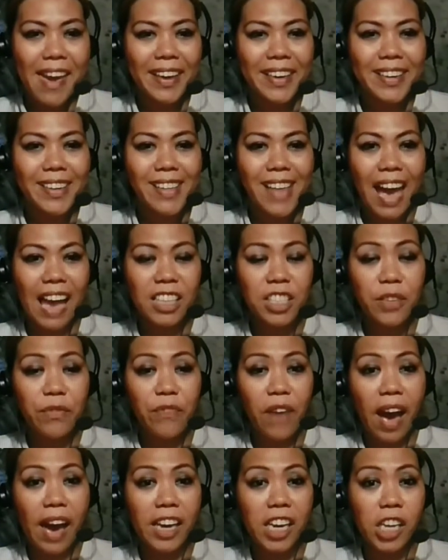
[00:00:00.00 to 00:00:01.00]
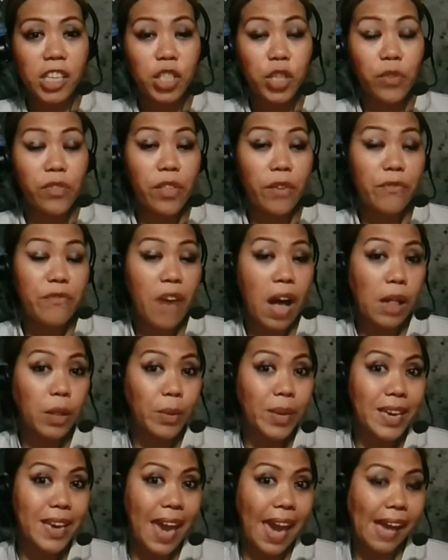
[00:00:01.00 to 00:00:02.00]
Classify each of the
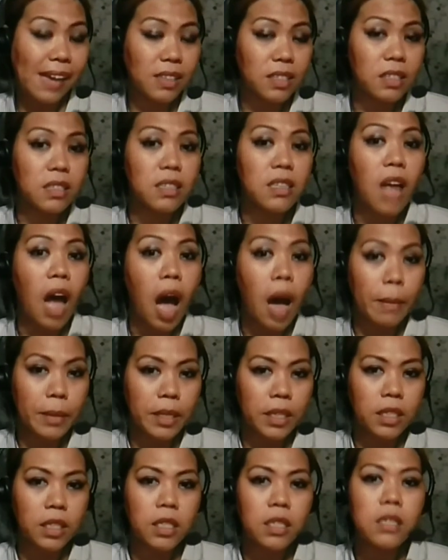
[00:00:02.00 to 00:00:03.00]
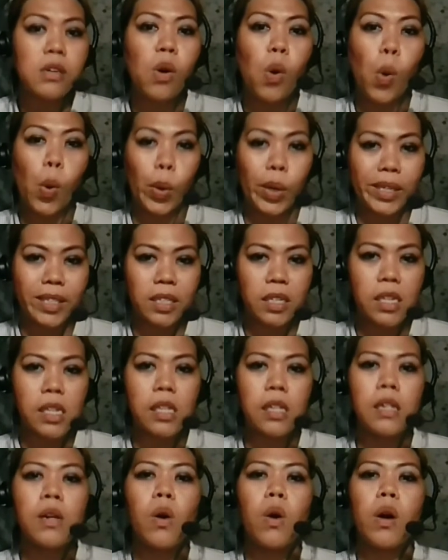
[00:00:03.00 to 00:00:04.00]
following as nominal,
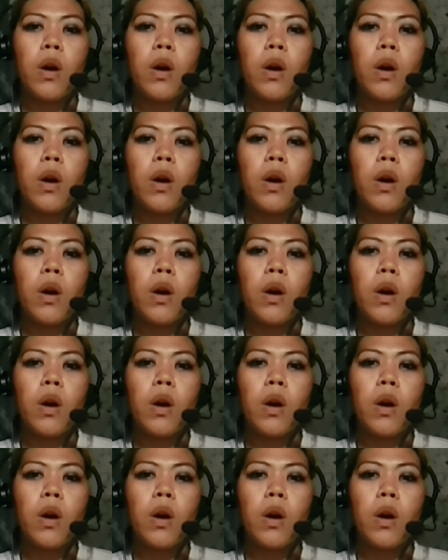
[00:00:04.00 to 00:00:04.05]
ordinal,